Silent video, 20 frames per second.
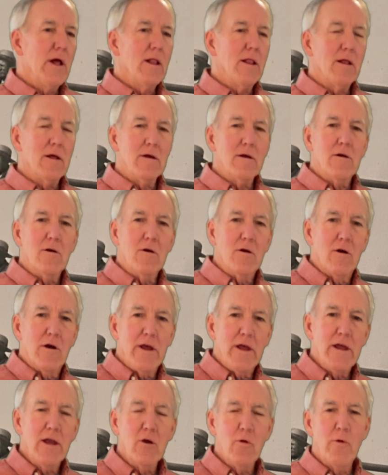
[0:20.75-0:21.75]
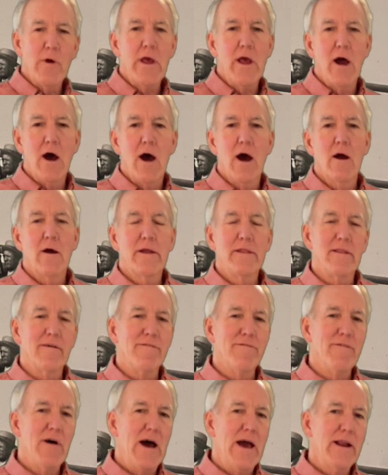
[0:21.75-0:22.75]
Well, here we are at
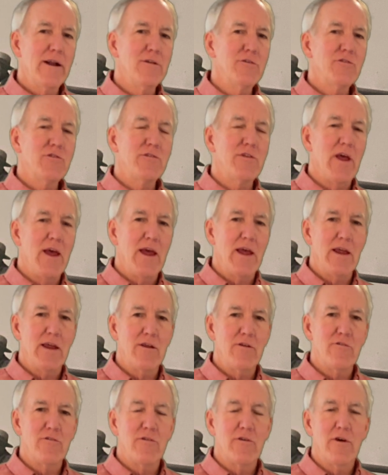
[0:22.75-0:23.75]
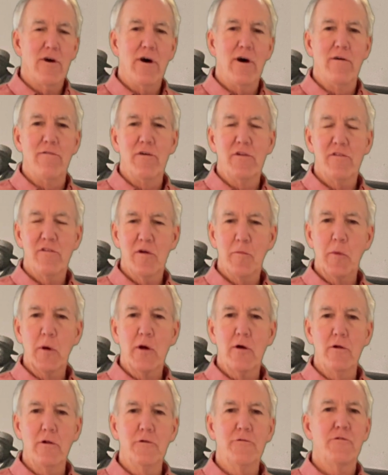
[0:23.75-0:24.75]
the final stage of a
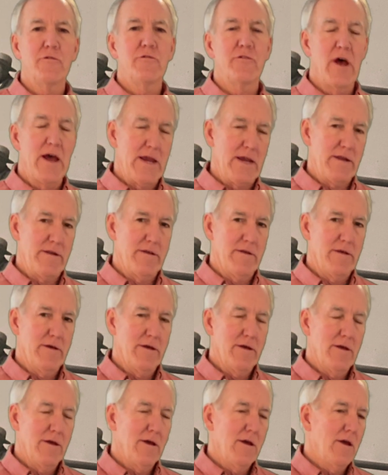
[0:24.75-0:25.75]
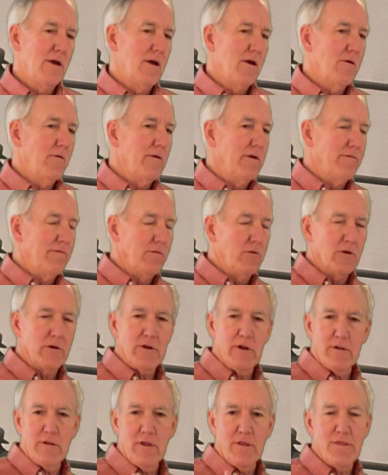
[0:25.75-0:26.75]
typical site. We've
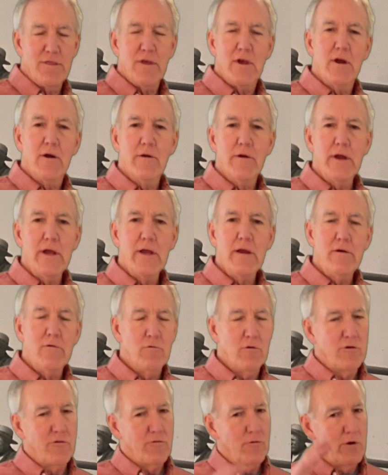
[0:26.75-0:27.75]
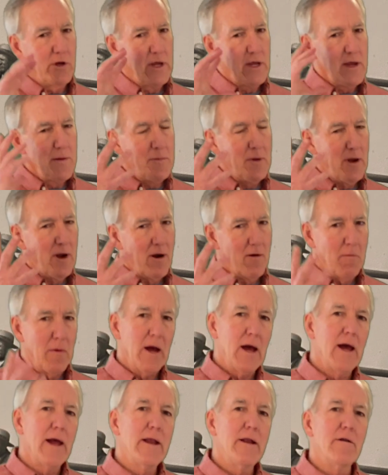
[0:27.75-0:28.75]
looked at the theory, which we keep in our
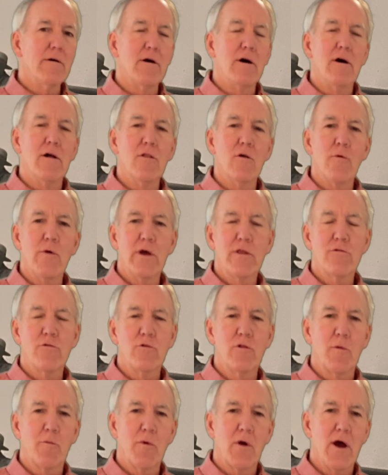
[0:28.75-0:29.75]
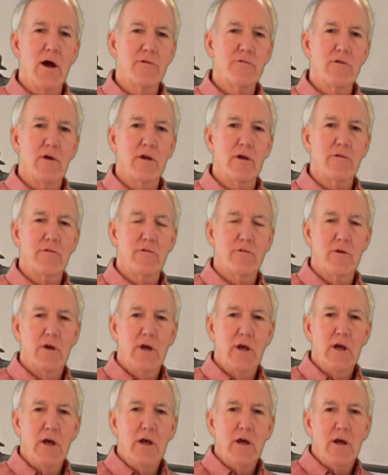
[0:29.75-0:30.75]
mind all the way through the process.
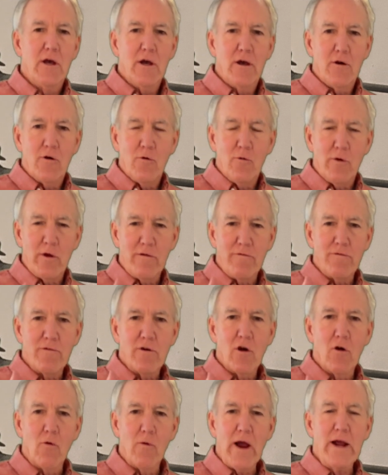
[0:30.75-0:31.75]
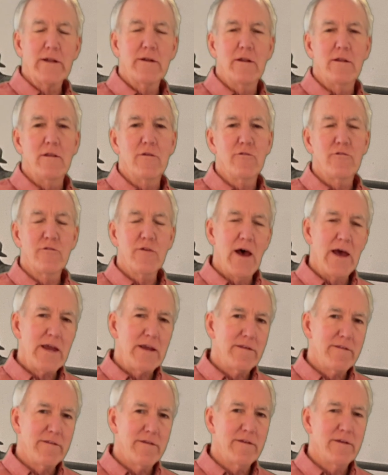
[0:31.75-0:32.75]
We've corrected the
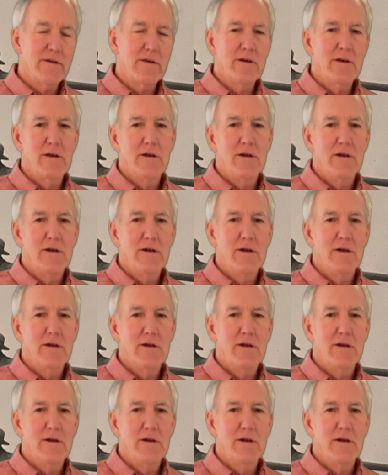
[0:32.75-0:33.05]
site.